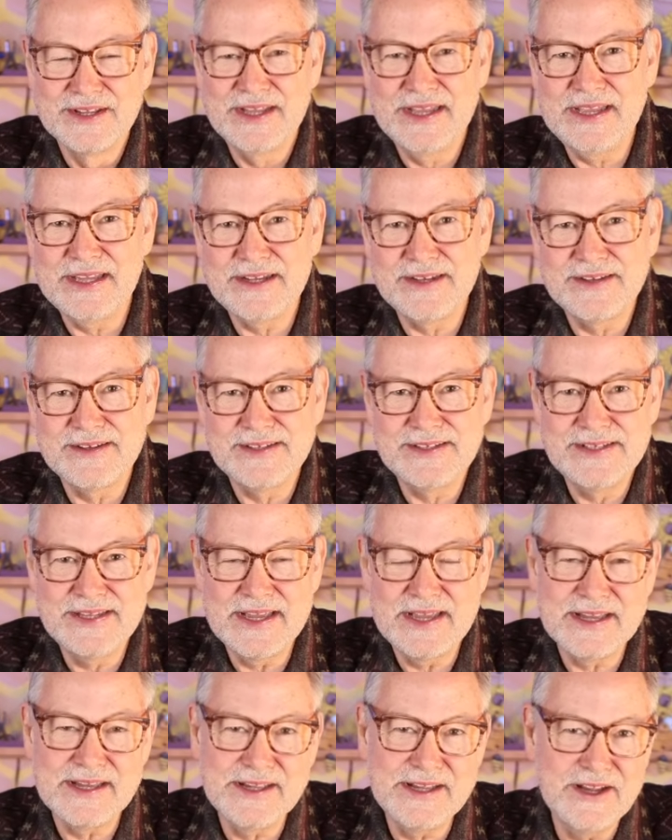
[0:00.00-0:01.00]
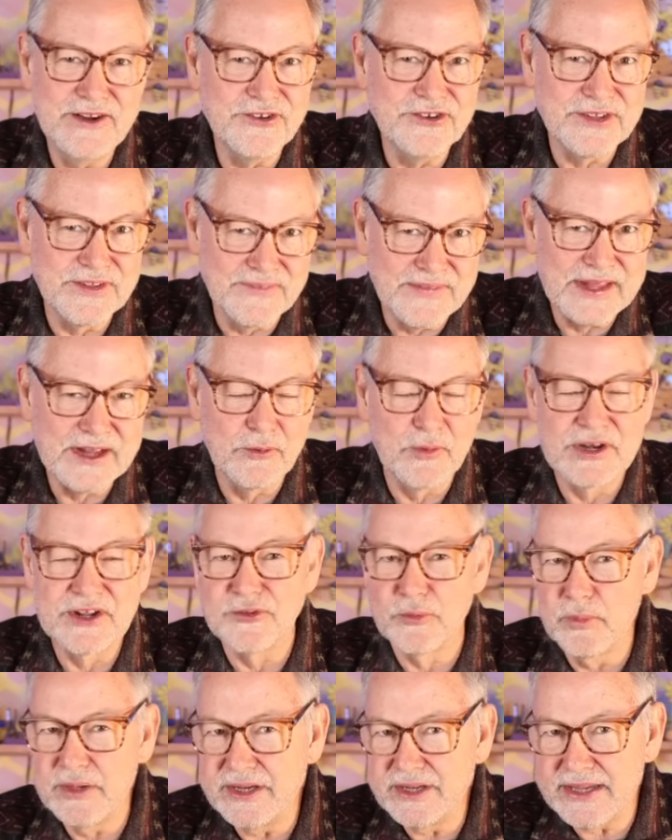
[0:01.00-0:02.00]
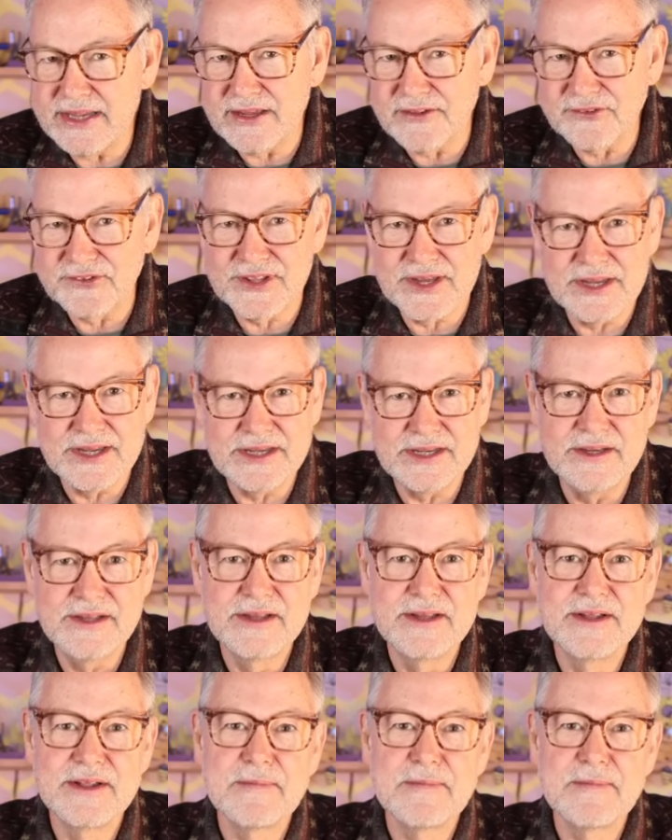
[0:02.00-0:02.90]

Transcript: And yeah, here's the thing. When it's windy outside,